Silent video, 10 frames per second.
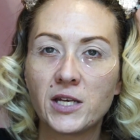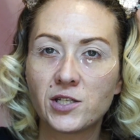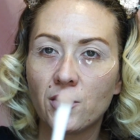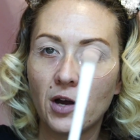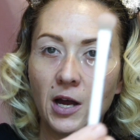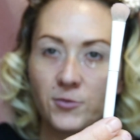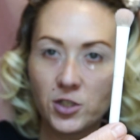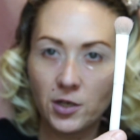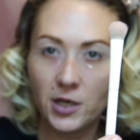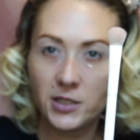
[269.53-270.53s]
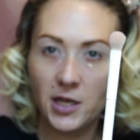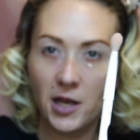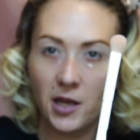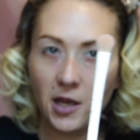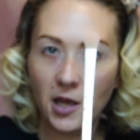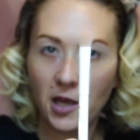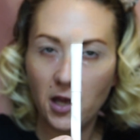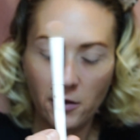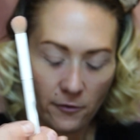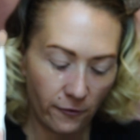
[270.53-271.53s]
so I'm just going to take
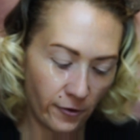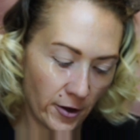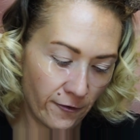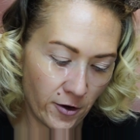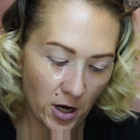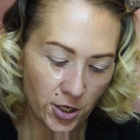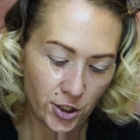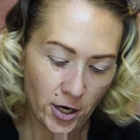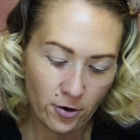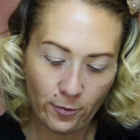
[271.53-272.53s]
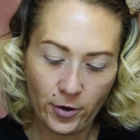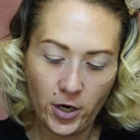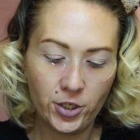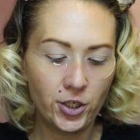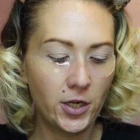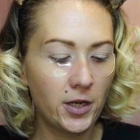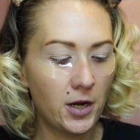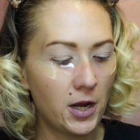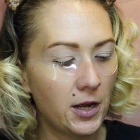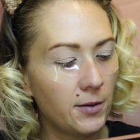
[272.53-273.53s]
a fluffy eyeshadow brush and
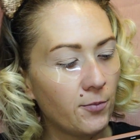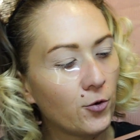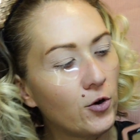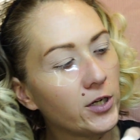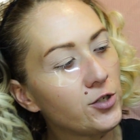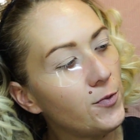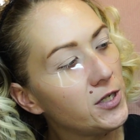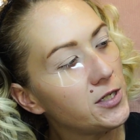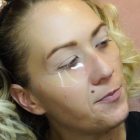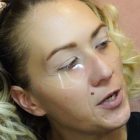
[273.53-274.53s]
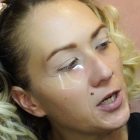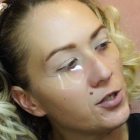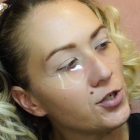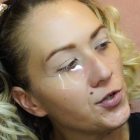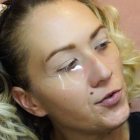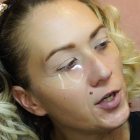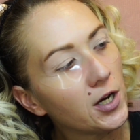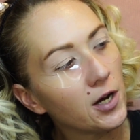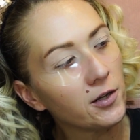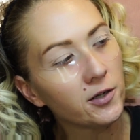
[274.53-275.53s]
I'm going to be dipping into the
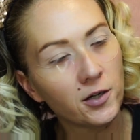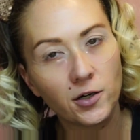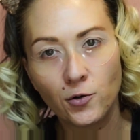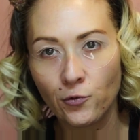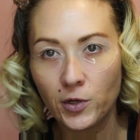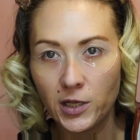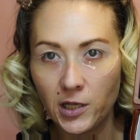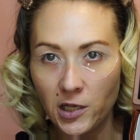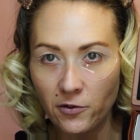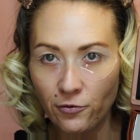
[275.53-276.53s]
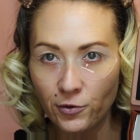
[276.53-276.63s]
color Relief,